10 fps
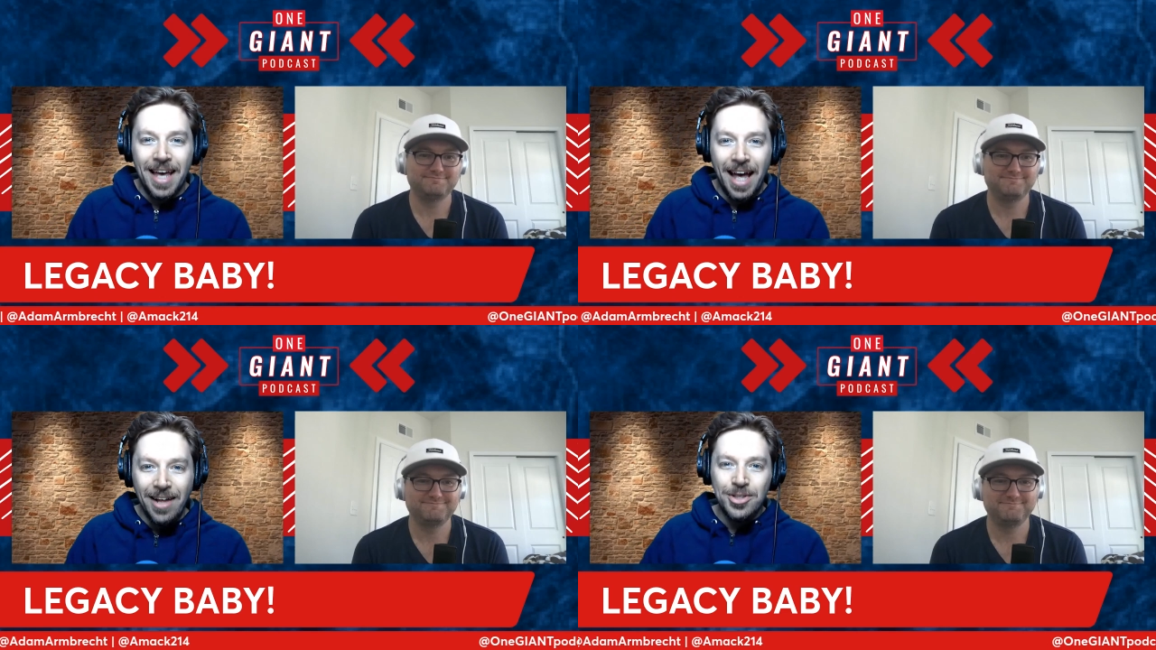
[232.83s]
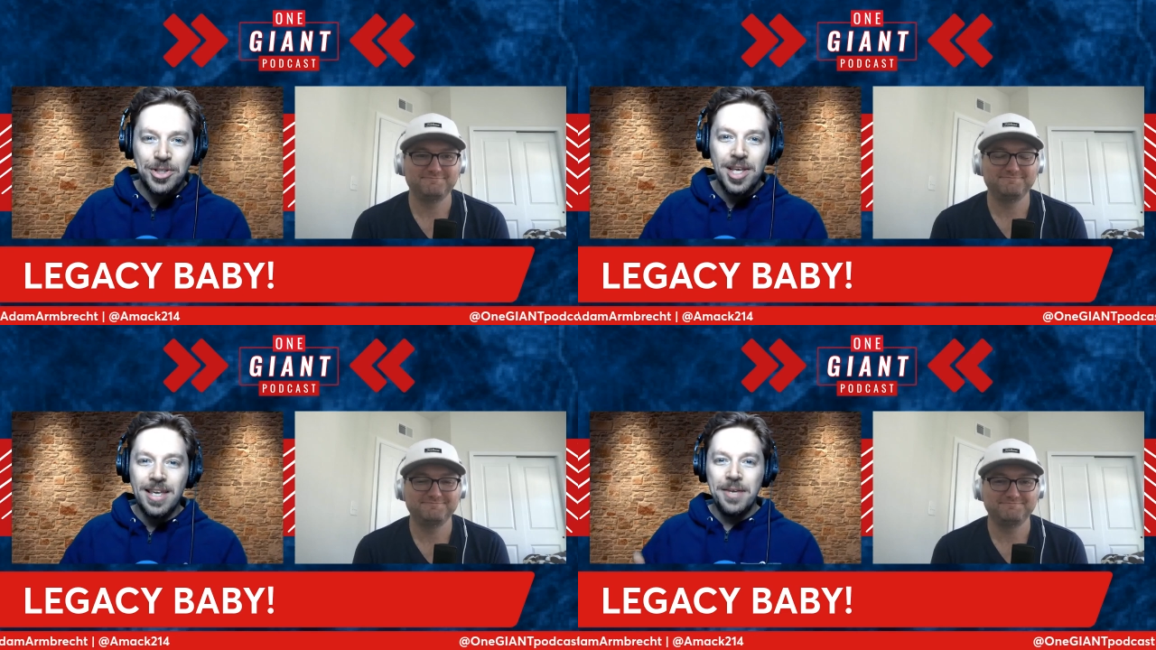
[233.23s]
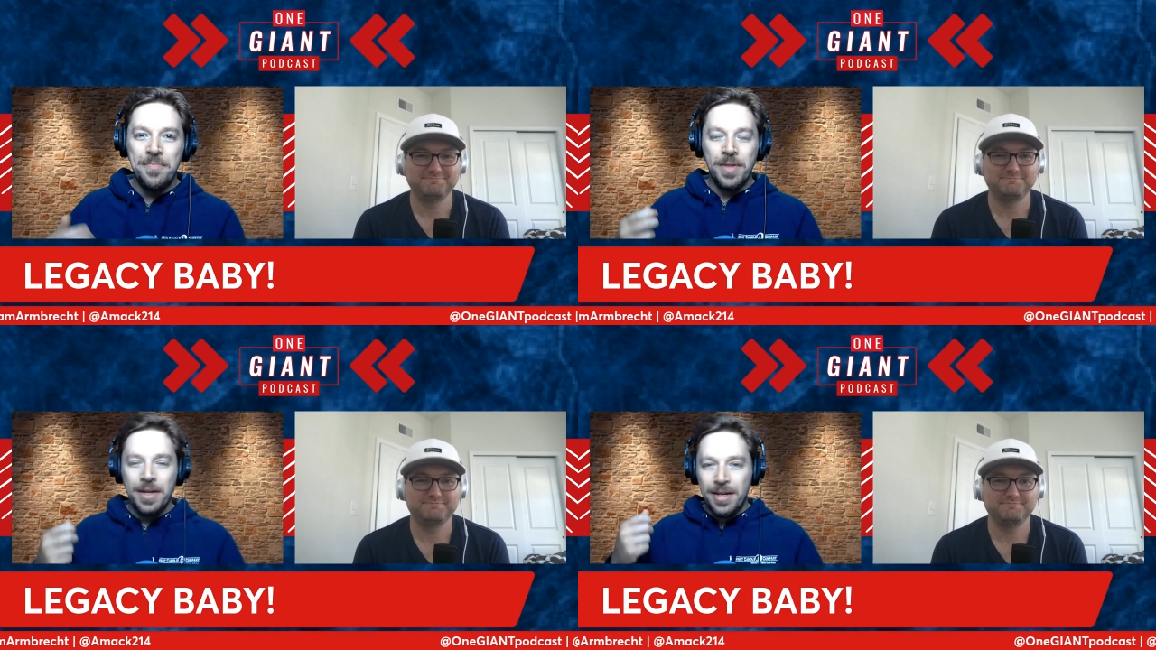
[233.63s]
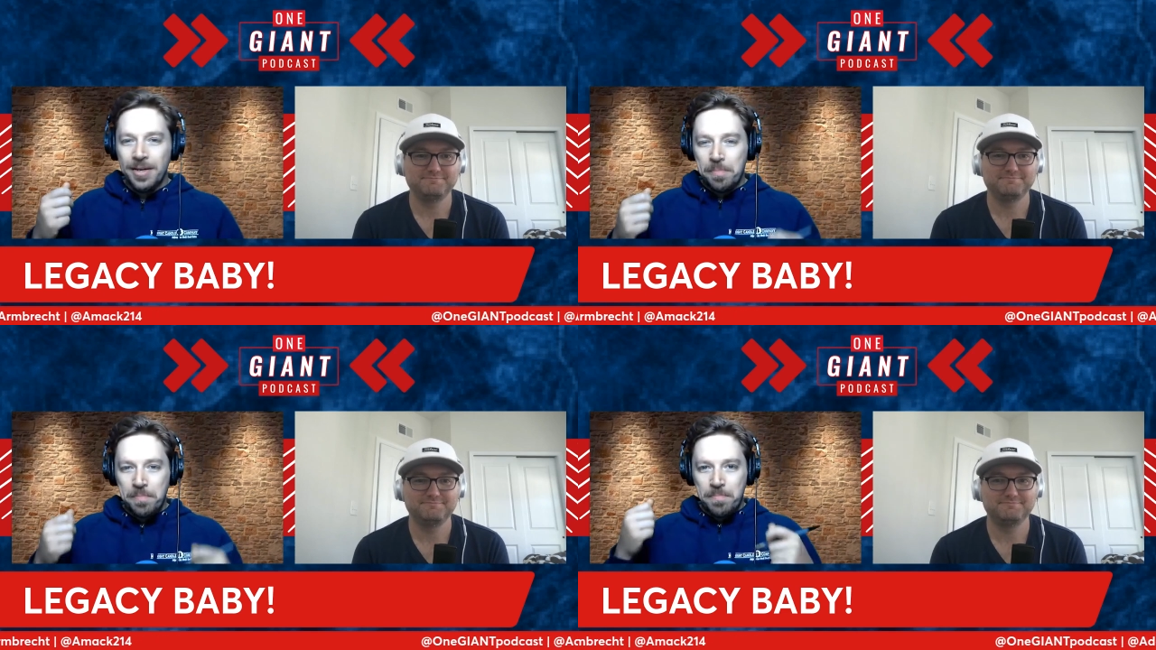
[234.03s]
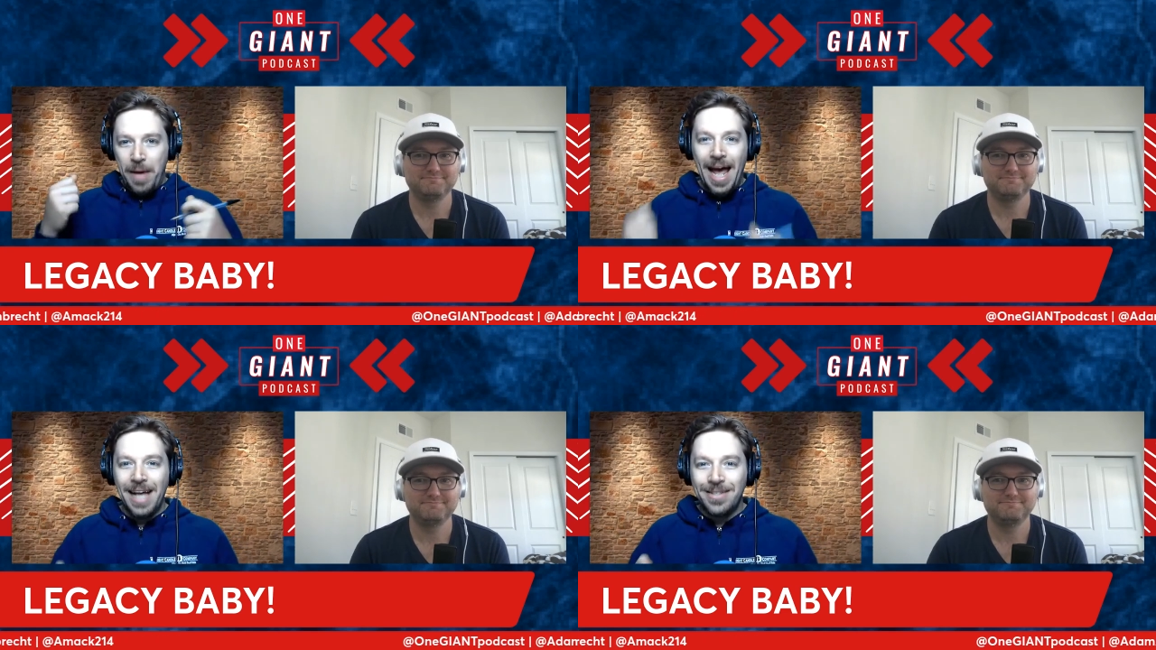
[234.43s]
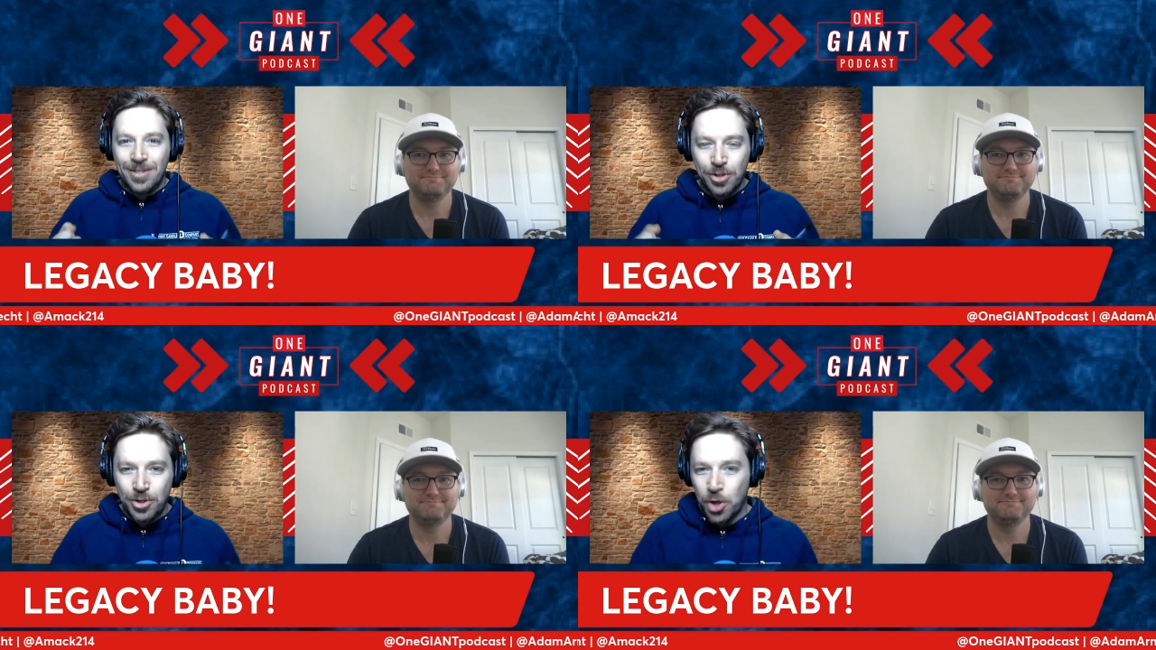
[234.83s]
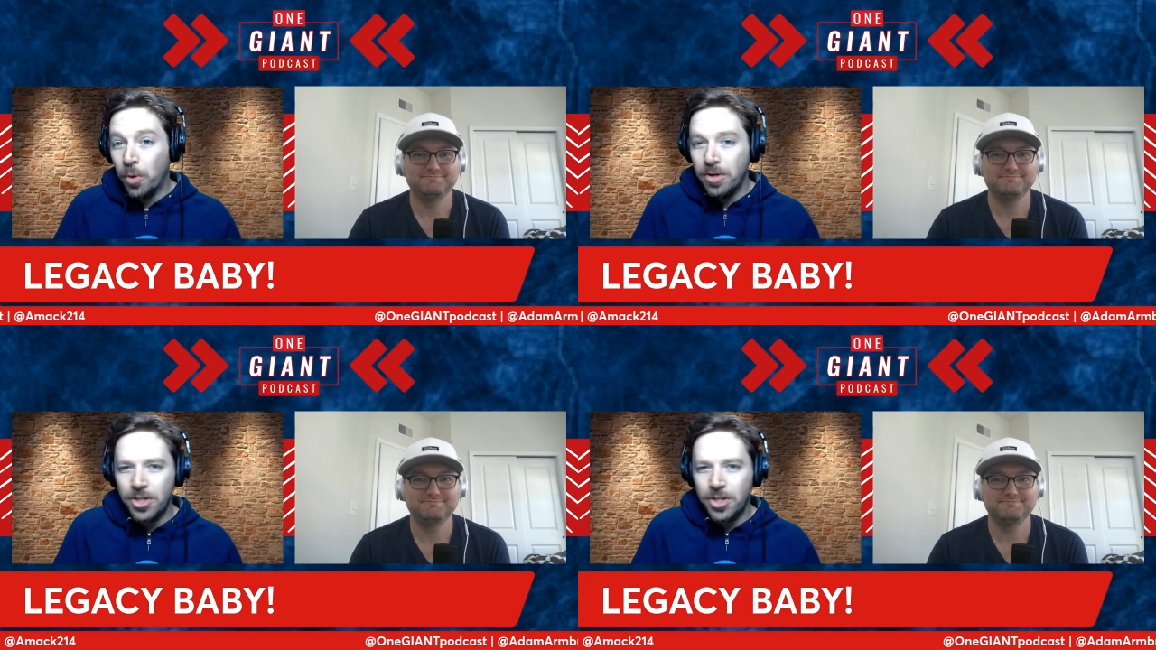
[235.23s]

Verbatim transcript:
Speaker 1: LT passed the torch